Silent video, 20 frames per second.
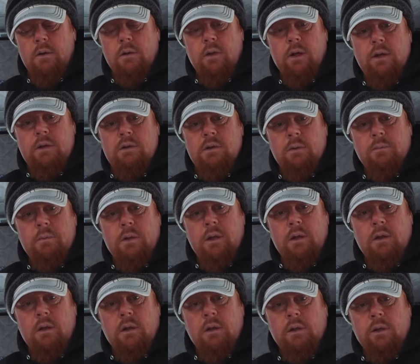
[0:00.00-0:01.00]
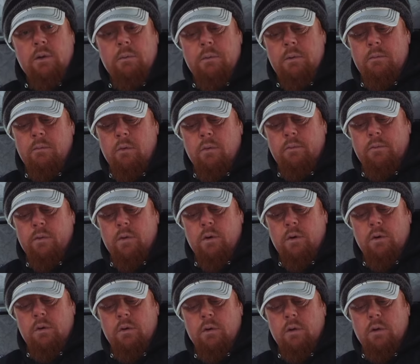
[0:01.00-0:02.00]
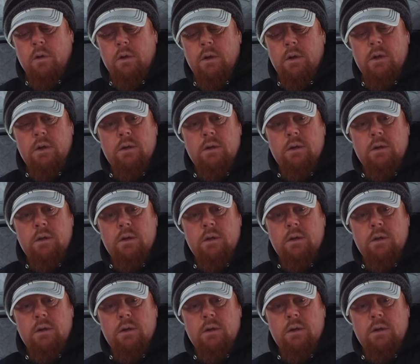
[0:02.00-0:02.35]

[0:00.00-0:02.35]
like something a little bit more vertical,